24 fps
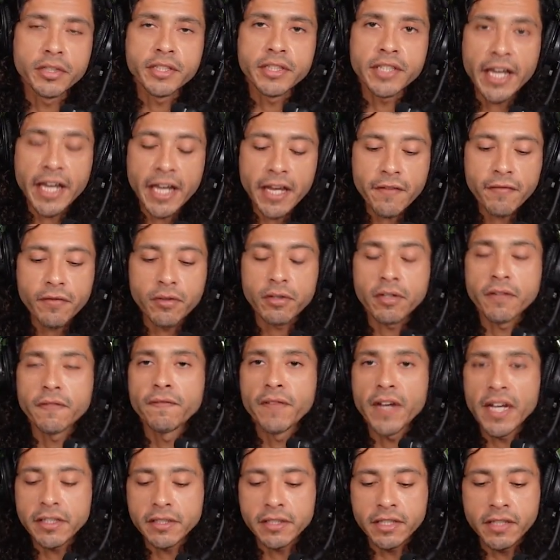They're safe.
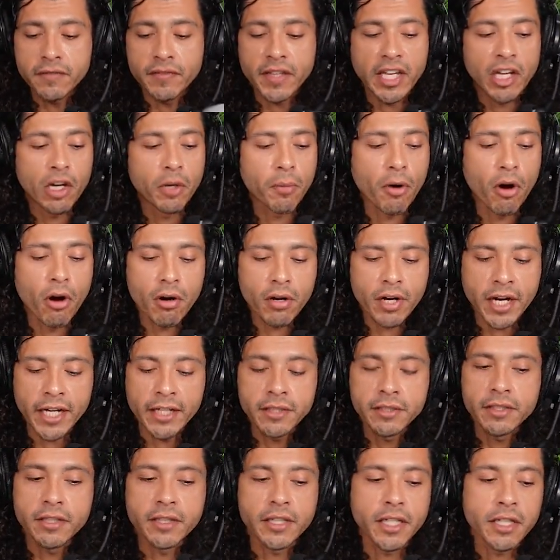They're effective. They help
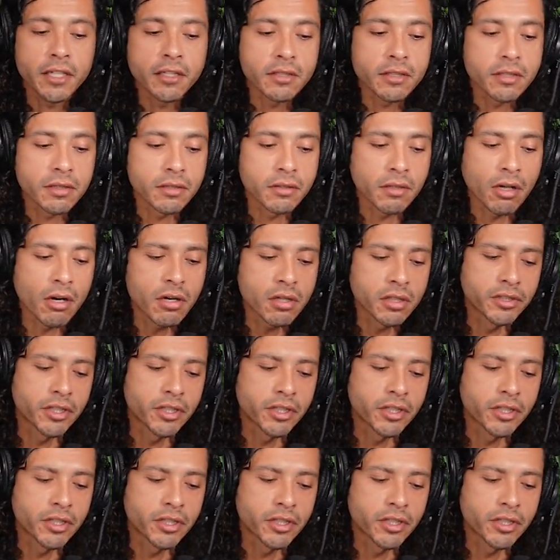all kinds of things.